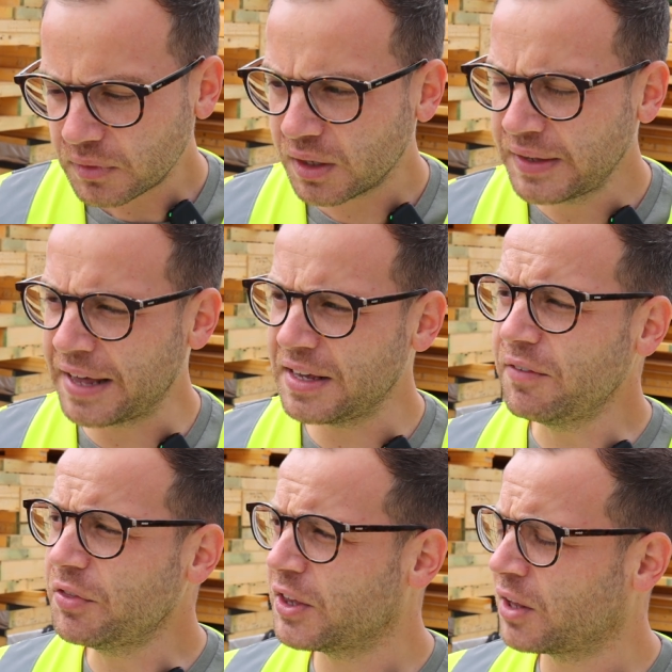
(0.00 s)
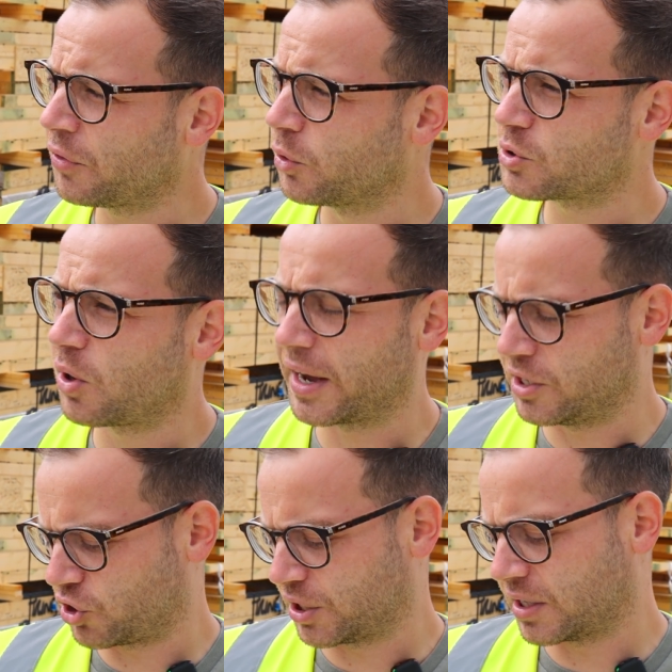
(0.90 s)
Now, the other thing I thought was quite
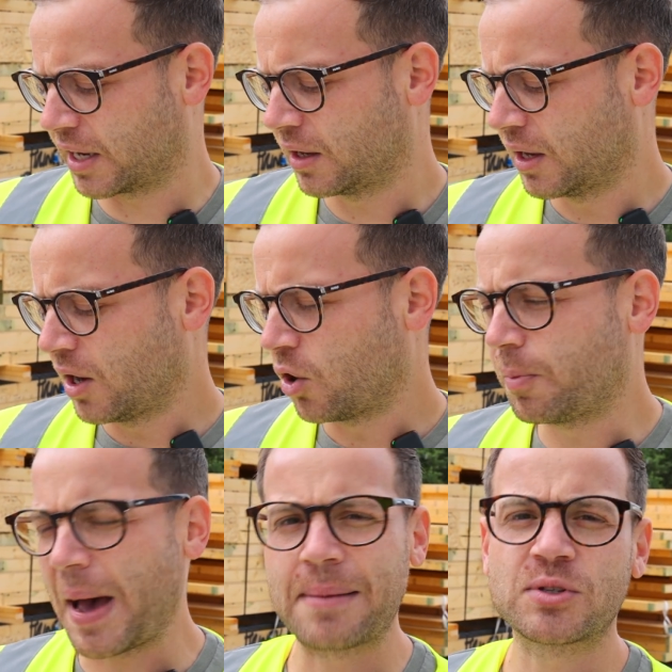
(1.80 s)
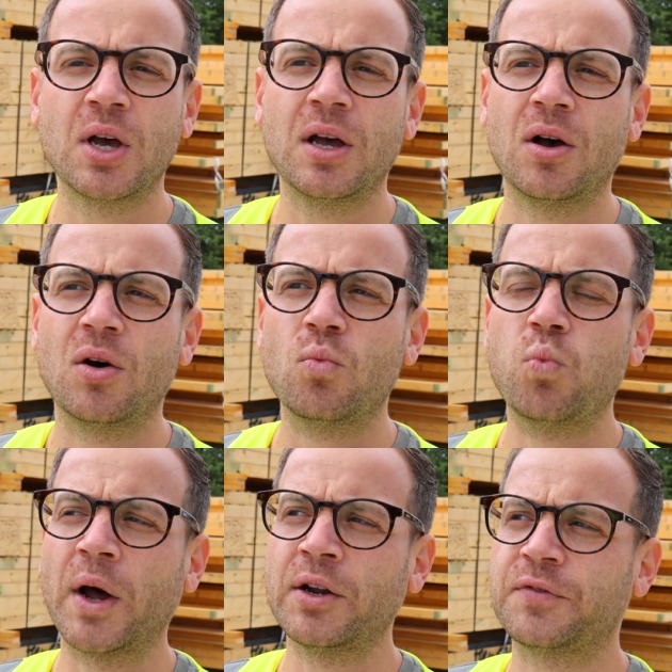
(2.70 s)
interesting, or perhaps
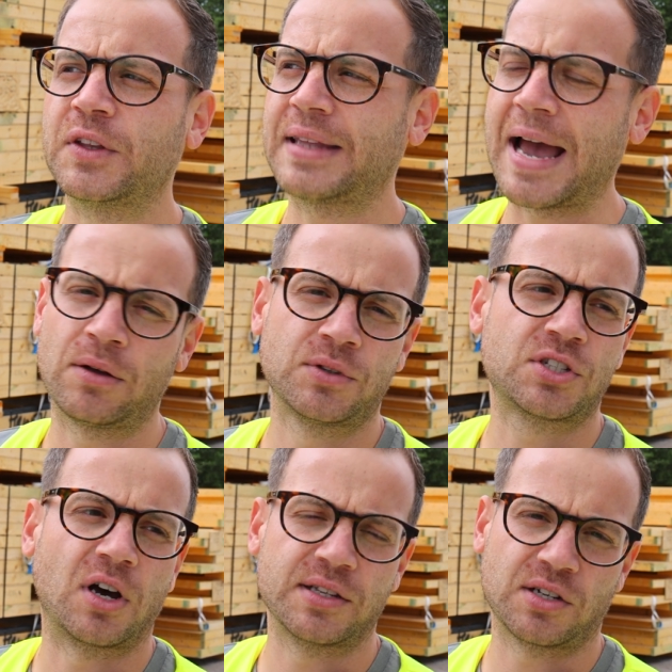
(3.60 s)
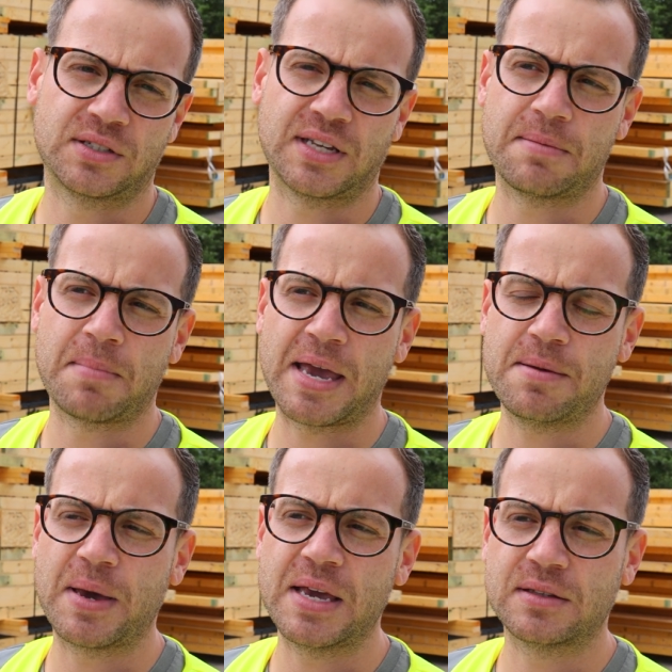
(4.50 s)
one of the downsides I'd say
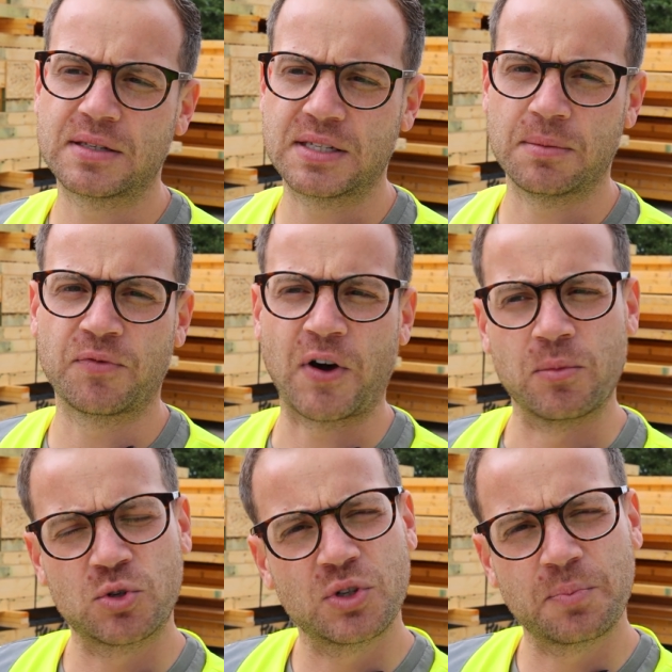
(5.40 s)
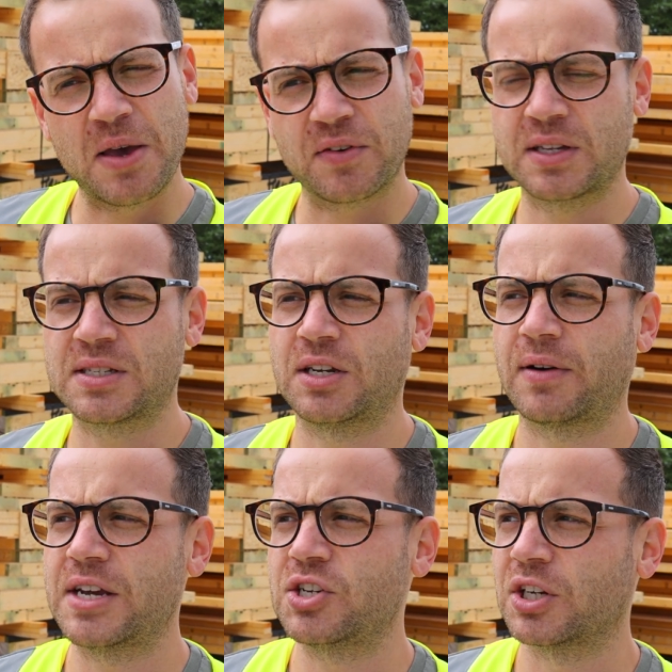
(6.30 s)
maybe to timber frame, which was a bit of a
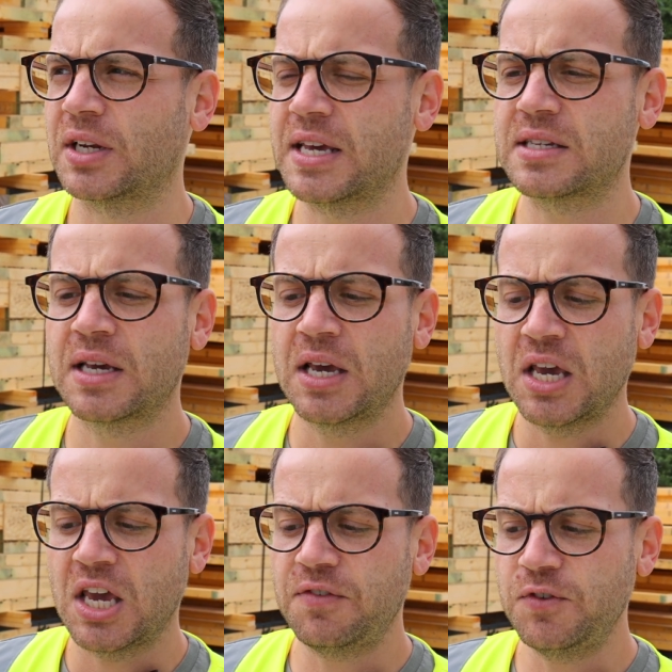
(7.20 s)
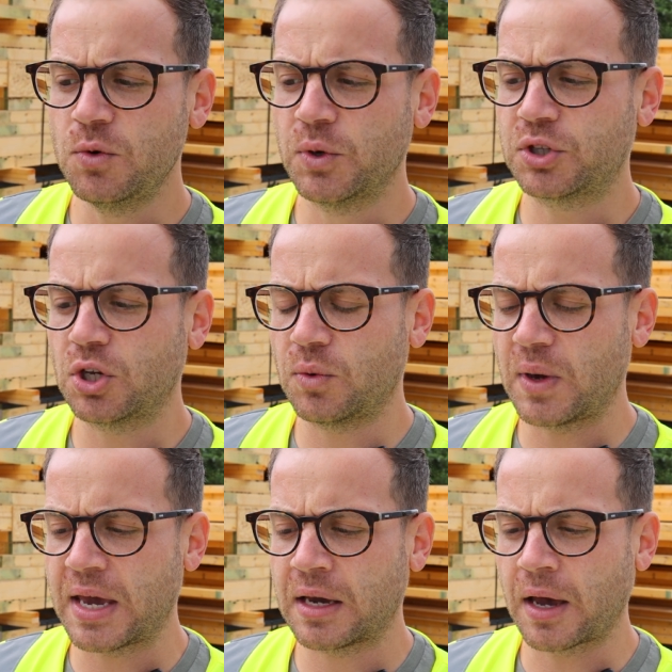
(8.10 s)
consideration, is if you were
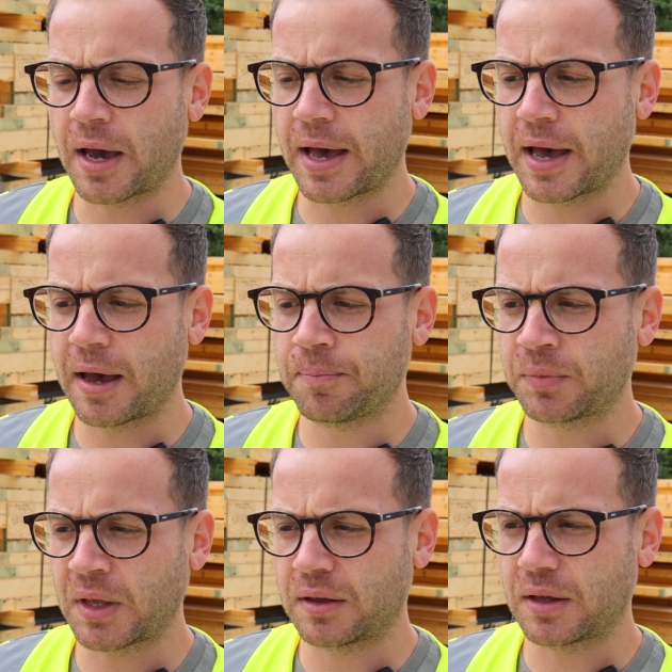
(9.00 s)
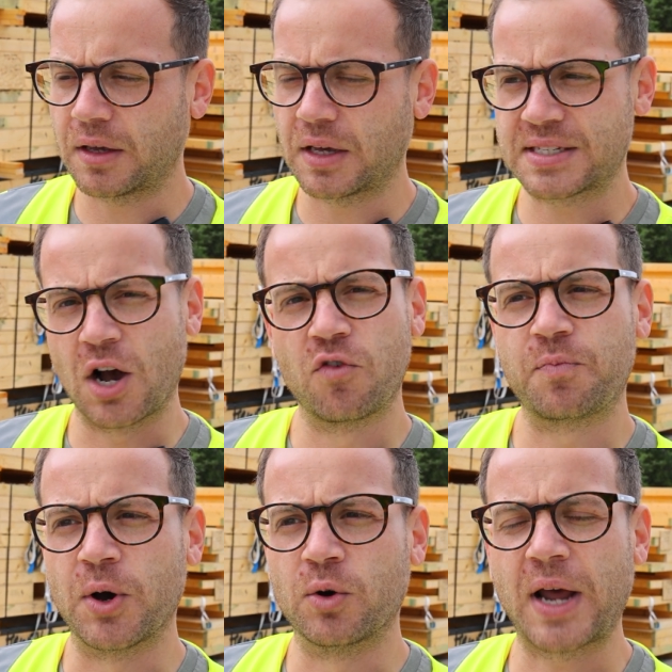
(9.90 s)
doing a
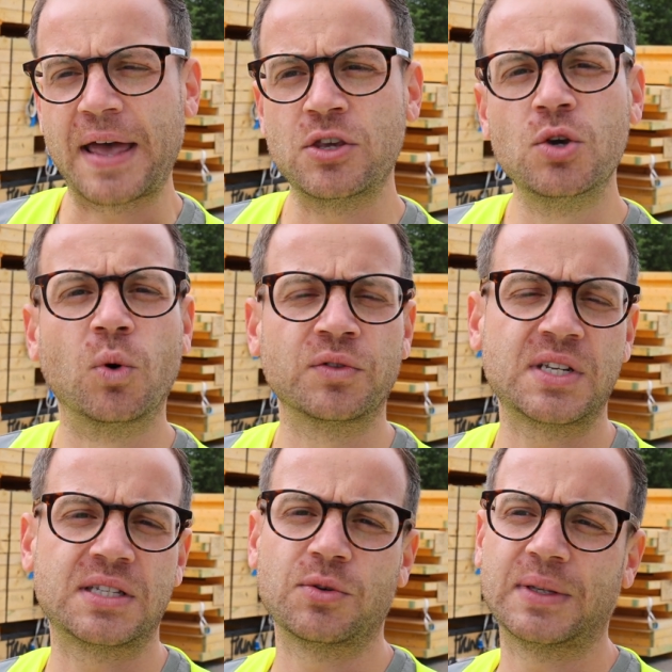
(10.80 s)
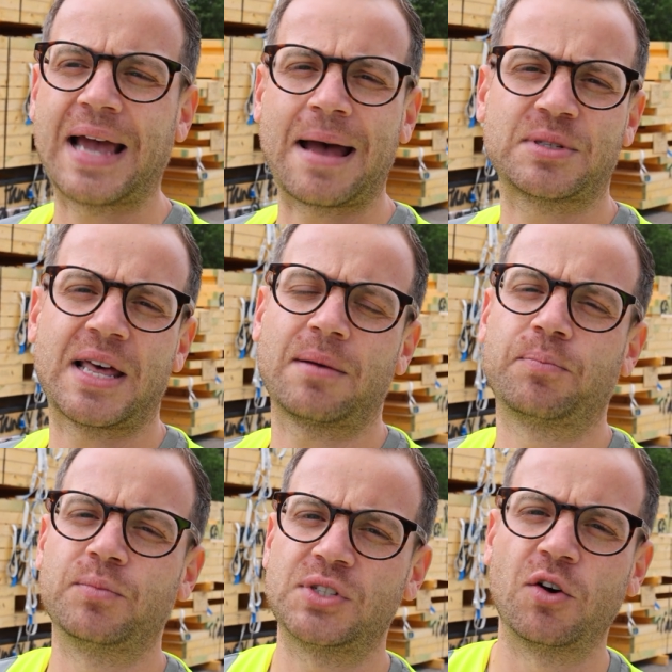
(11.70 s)
self-build and you wanted to adapt that
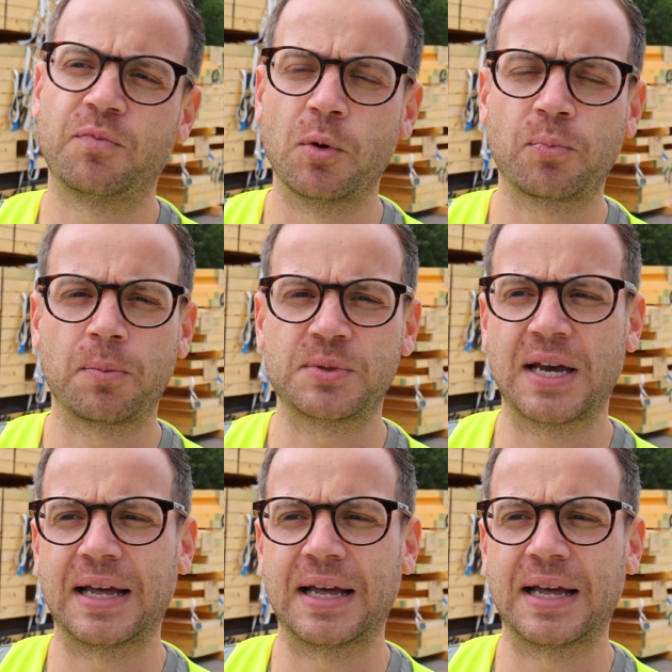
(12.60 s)
self-build property at a